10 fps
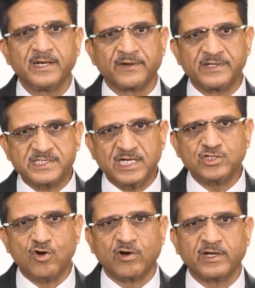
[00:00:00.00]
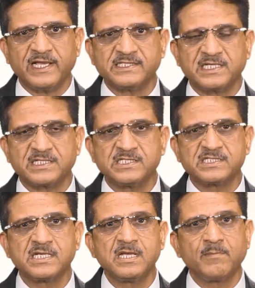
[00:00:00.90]
research
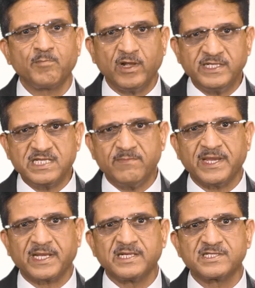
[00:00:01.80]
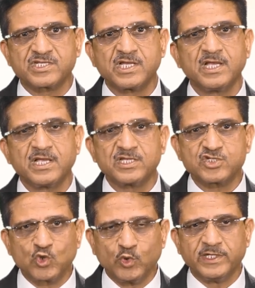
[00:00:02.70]
organizations, policy makers,
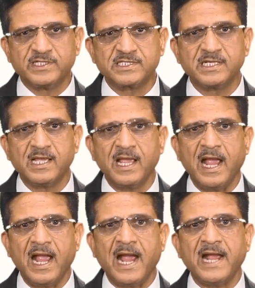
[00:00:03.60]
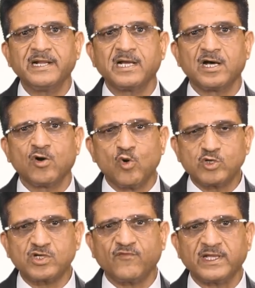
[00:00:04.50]
students, and a
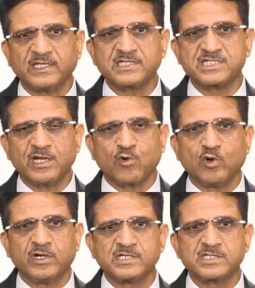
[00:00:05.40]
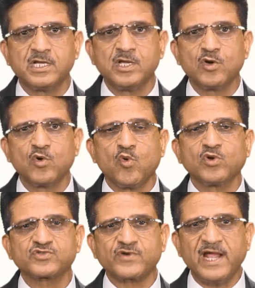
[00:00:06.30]
host of other stakeholders who
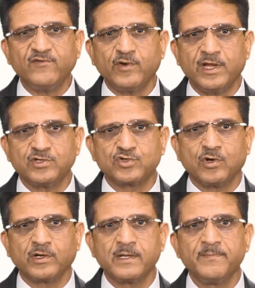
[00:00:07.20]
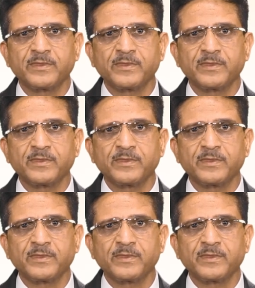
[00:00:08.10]
strive to ensure